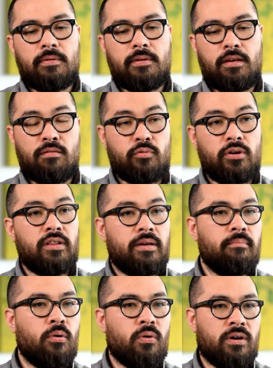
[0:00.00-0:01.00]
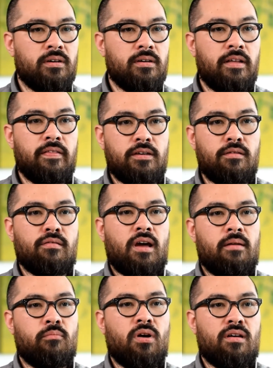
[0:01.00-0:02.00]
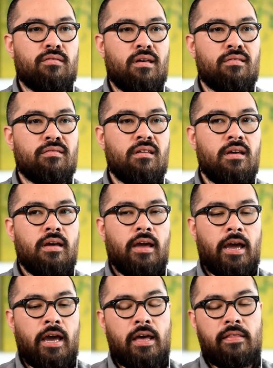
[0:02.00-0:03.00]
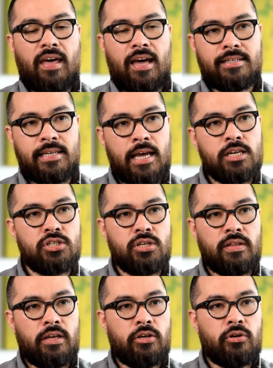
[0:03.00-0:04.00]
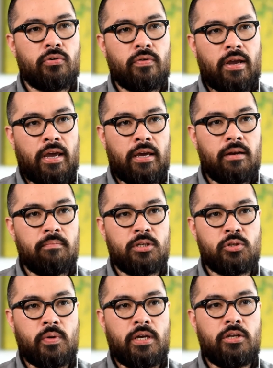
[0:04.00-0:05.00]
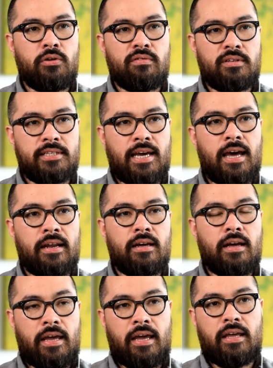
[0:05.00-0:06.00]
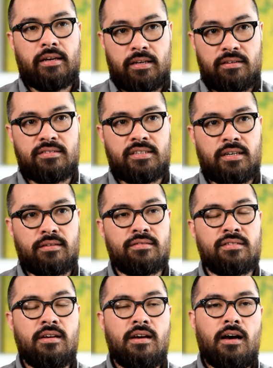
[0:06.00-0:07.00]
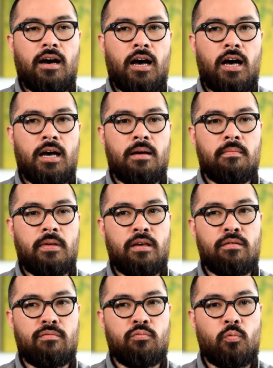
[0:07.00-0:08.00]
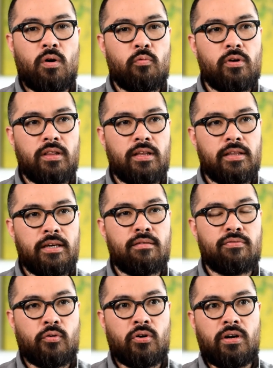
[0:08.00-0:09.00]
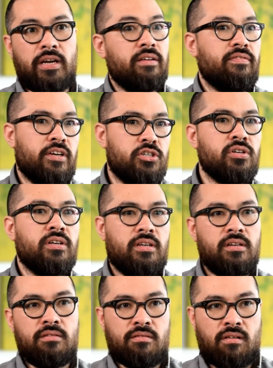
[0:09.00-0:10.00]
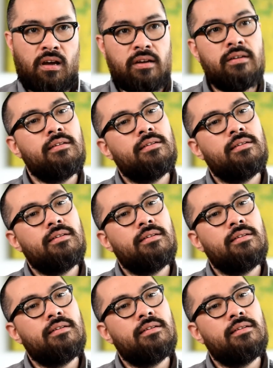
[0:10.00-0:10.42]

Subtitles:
is really important in the design process. And that tension that you create between using data and instincts is what really leads for innovation in design.